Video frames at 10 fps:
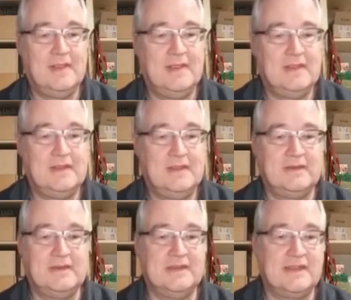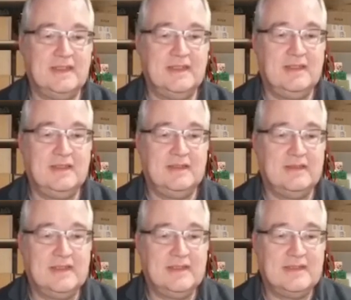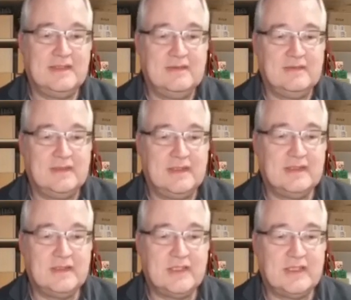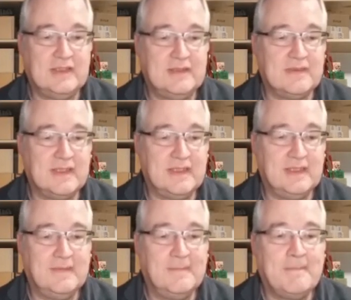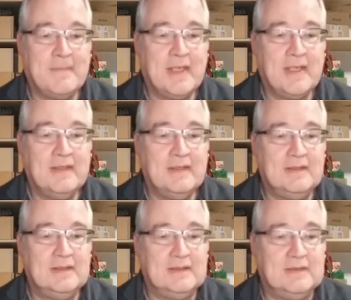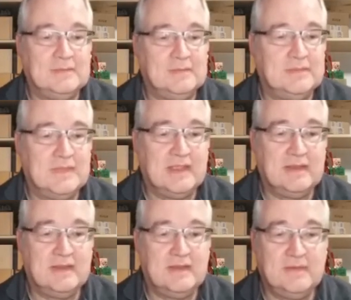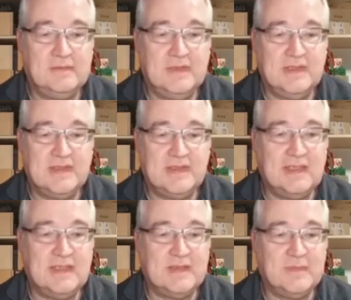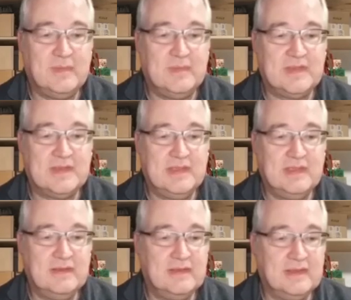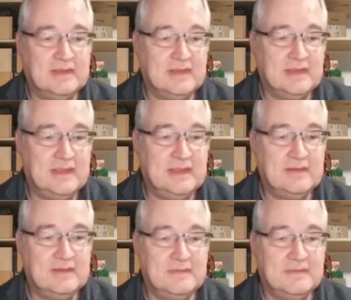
you can see there is the original shell is running. Then 2 is the lsmem. It's here and here.